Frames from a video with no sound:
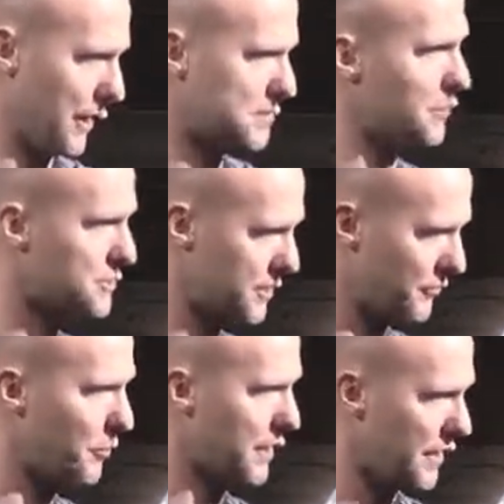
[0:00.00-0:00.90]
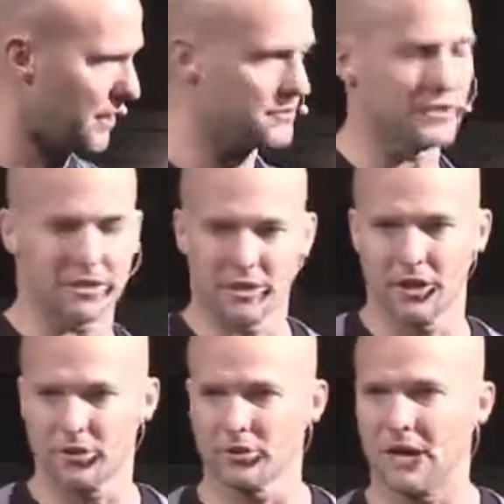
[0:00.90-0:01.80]
not to mention everybody else, like the
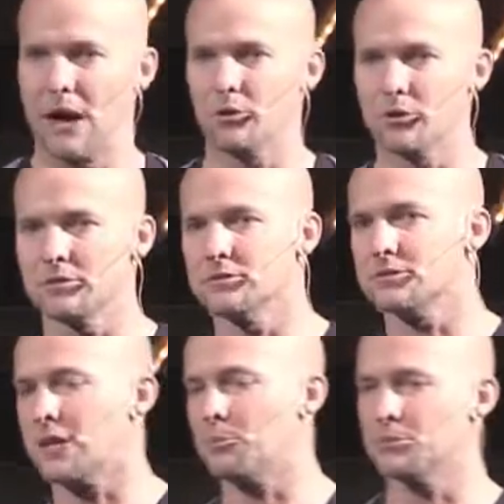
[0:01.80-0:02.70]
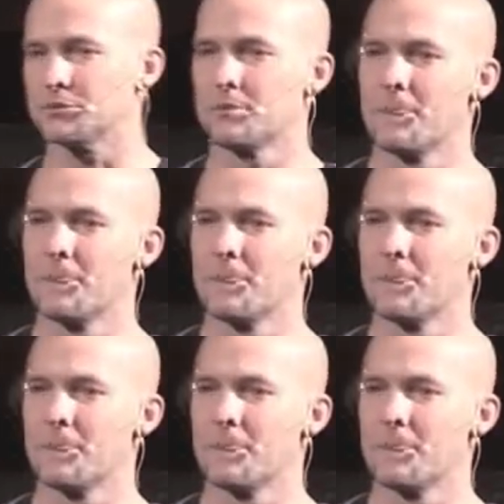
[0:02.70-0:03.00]
other outer disciples,